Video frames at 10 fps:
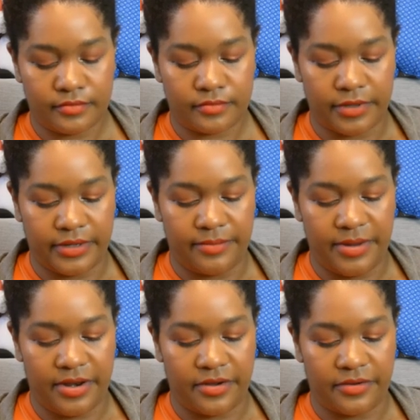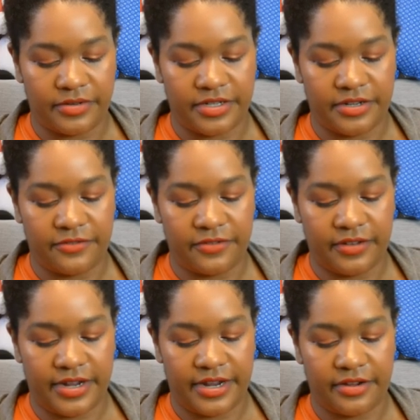But let me know, do you feel
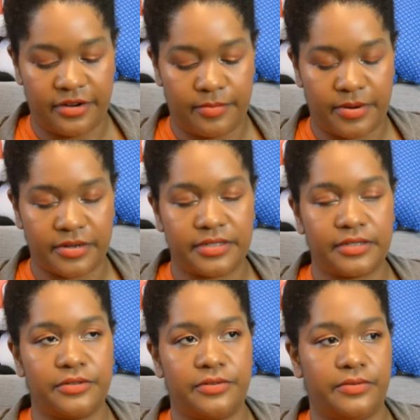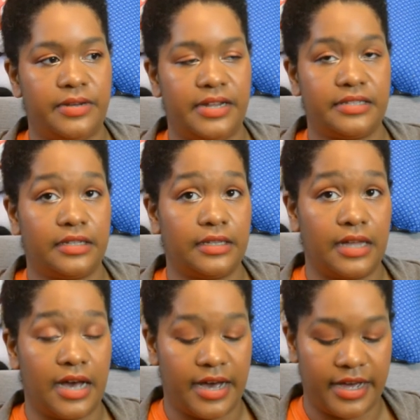like you're a person who needs a
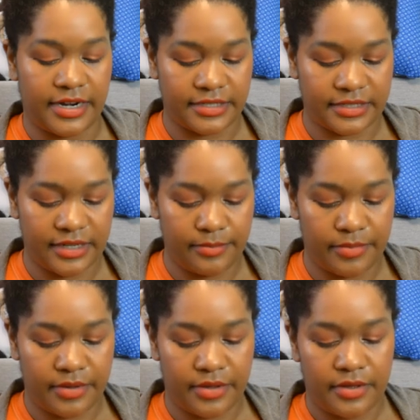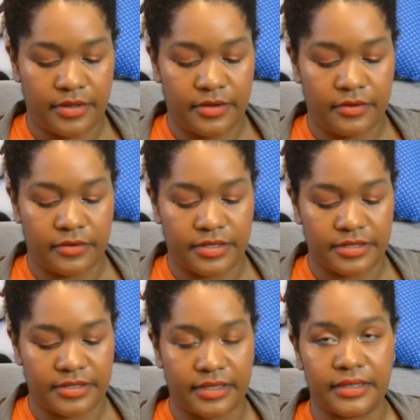lot of sleep or
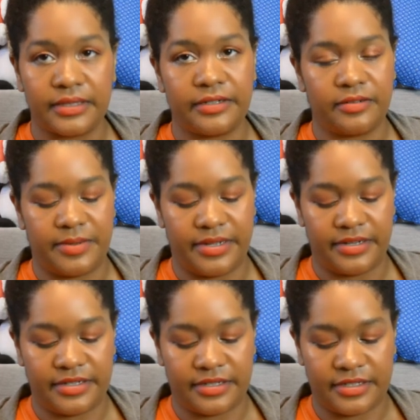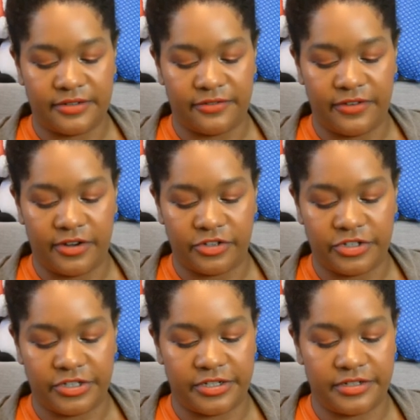just a little bit to
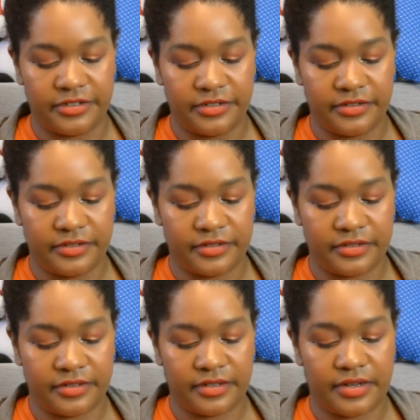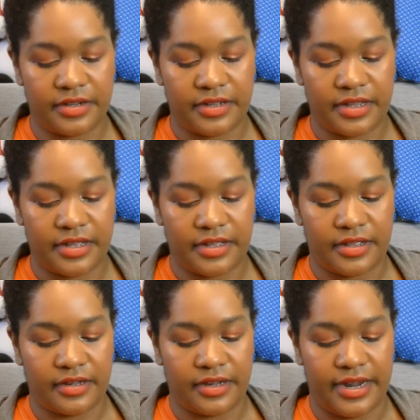function?
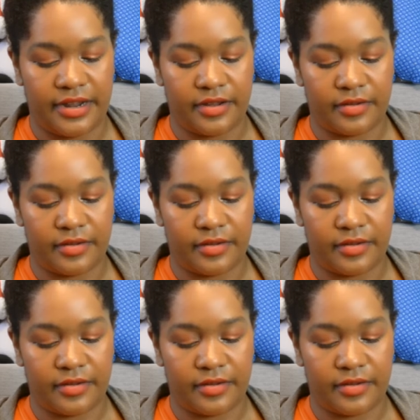Like